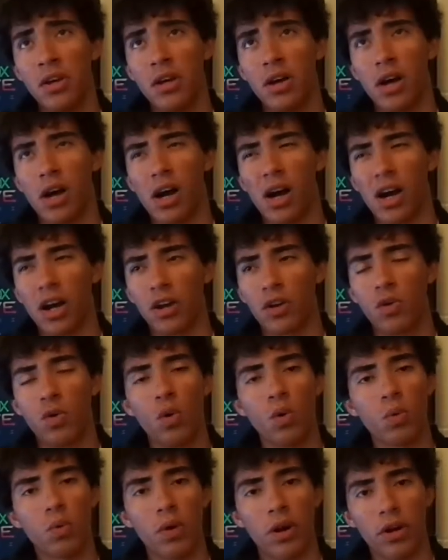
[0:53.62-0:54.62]

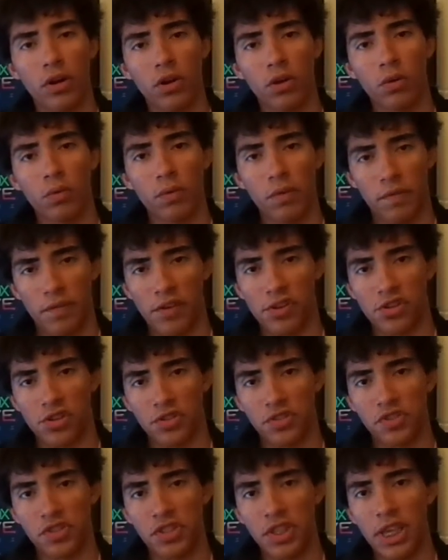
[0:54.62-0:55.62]
Coolrunner
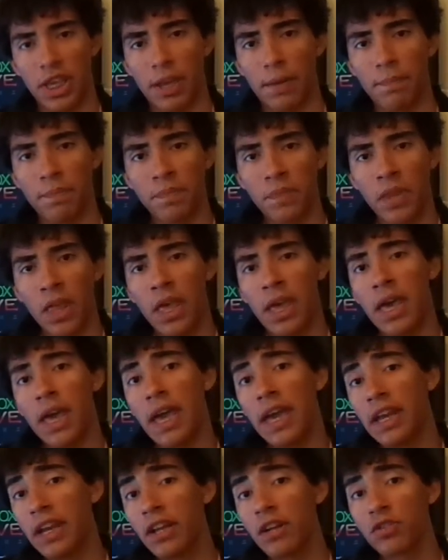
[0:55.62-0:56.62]
Revision C.
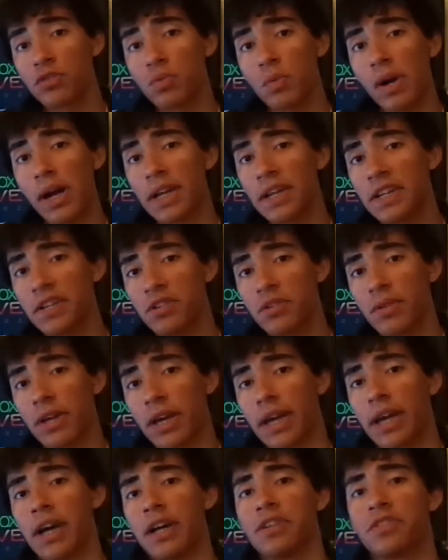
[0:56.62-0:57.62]
And here's why I didn't do
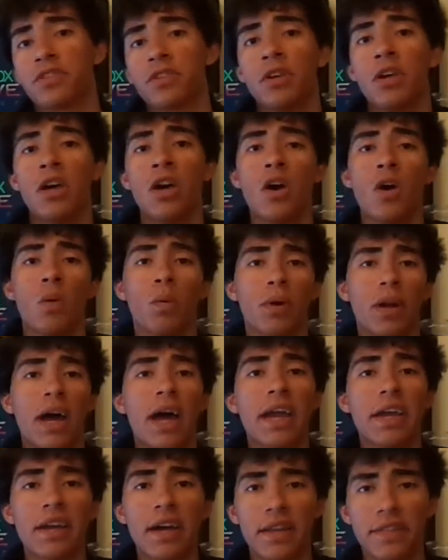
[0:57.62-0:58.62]
that, guys. When
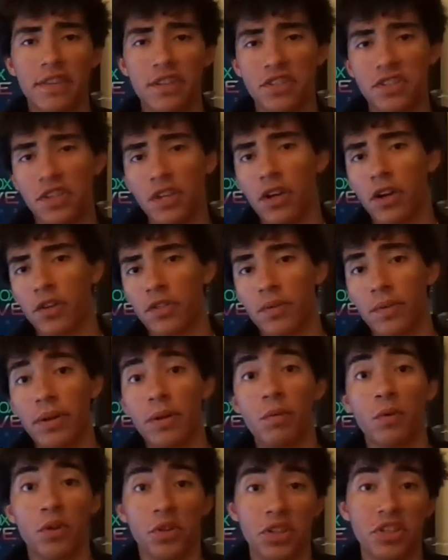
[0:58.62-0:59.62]
I got the
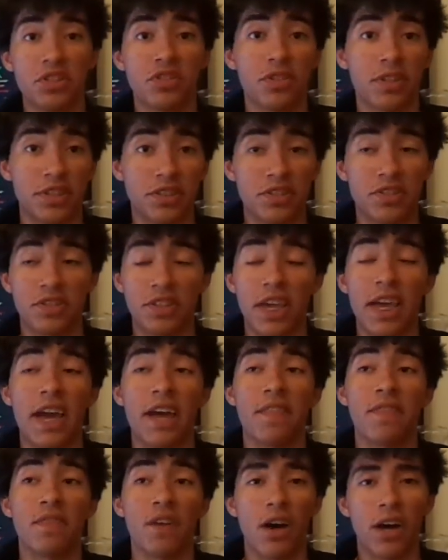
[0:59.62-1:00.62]
CR3, well, at least let's say
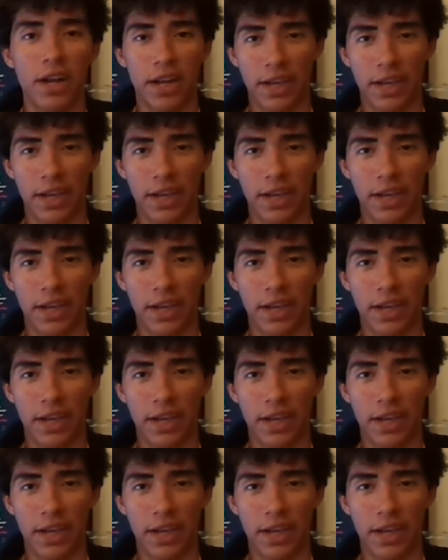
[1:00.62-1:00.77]
I thought I